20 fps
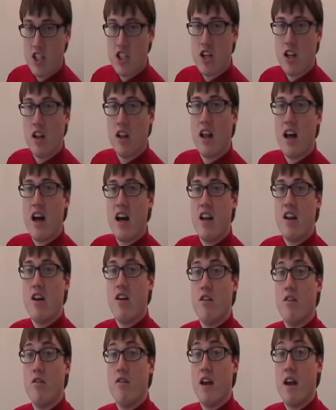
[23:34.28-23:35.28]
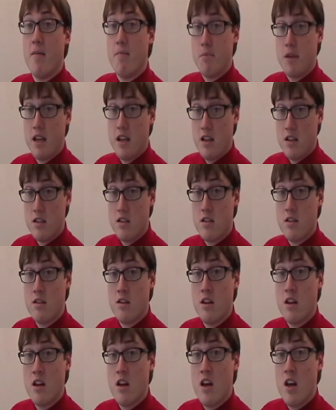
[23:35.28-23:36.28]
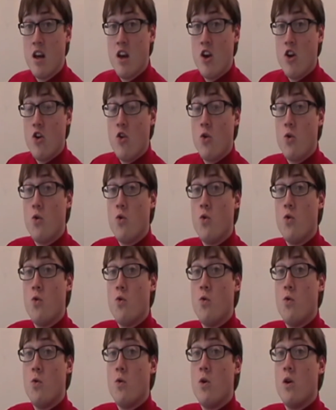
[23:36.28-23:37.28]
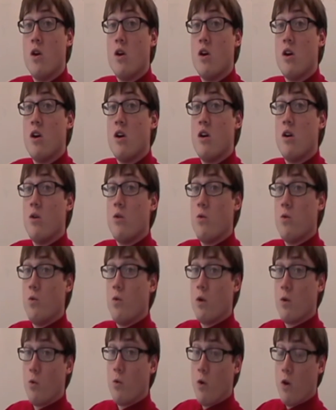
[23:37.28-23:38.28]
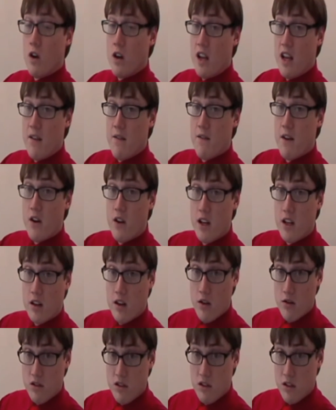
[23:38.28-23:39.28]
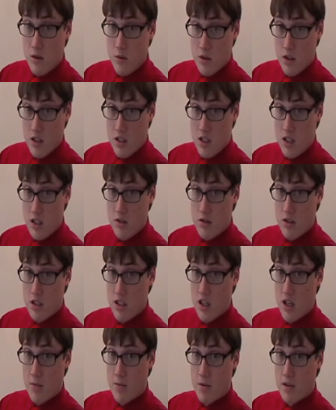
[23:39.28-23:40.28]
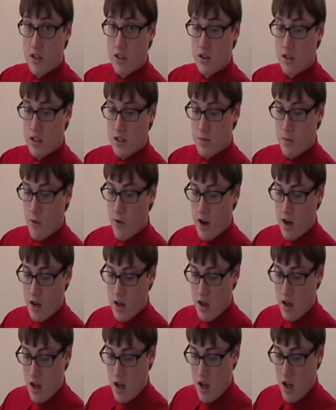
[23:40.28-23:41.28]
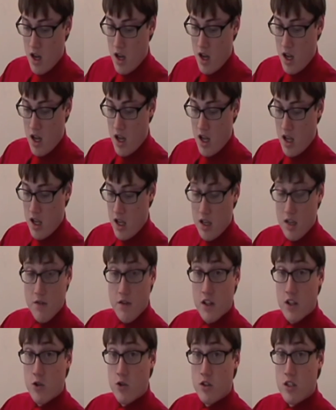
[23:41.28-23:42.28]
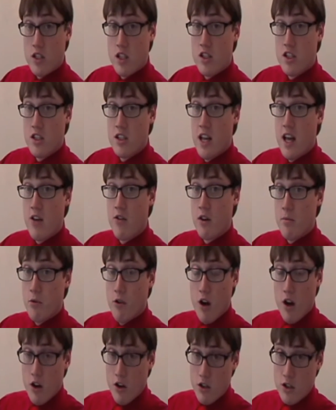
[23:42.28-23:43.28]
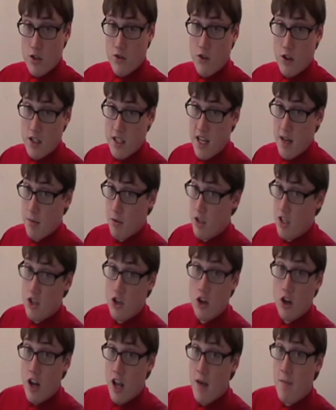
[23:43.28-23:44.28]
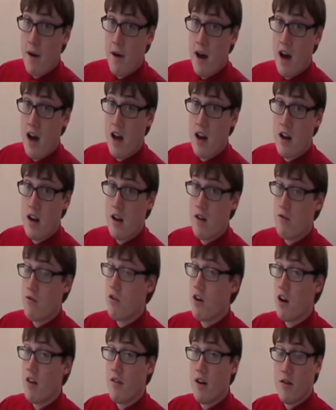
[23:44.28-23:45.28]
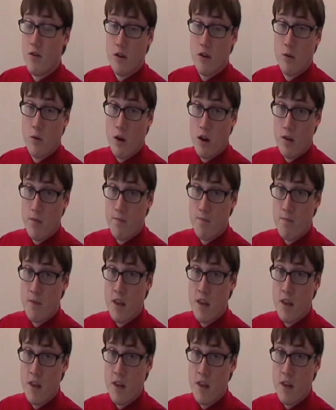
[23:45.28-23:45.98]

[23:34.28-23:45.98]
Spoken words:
a lot of MPs who were working very closely with the TUC up until this point. Individuals such as Henry Broadhurst, for example, he took him on in front of everyone.